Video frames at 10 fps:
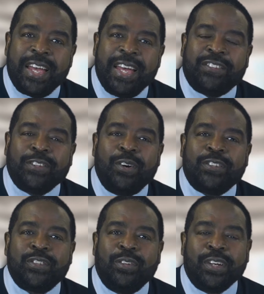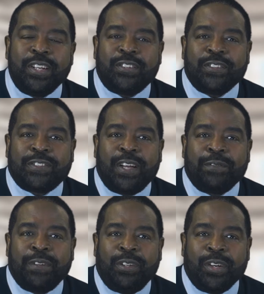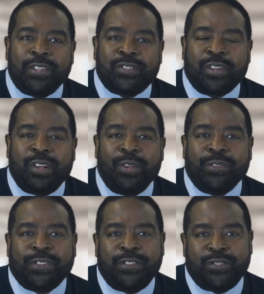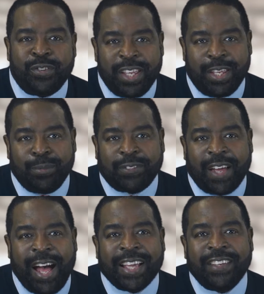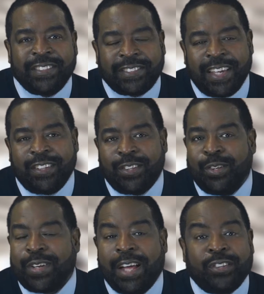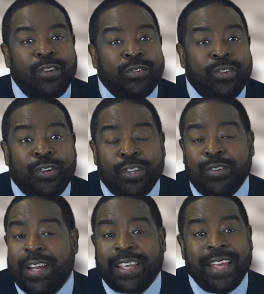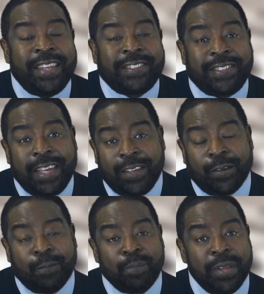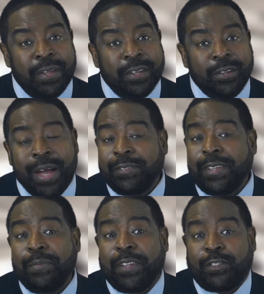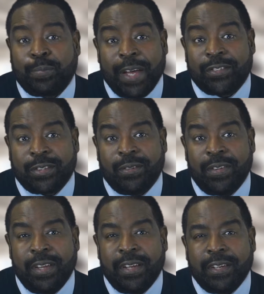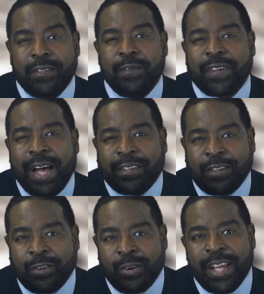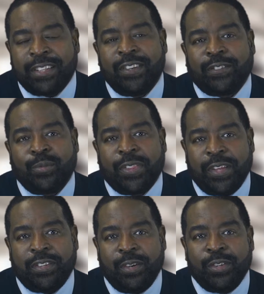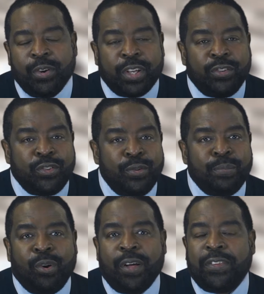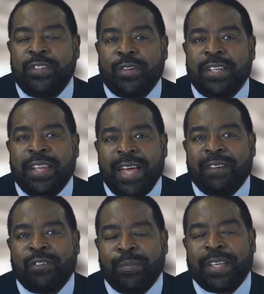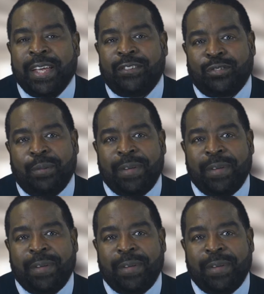And so as you look at yourself and look at your goals and dreams, I can say to you, and I don't know you and I can't see you, you have something special. You've got greatness within you. You can do more than you can ever begin to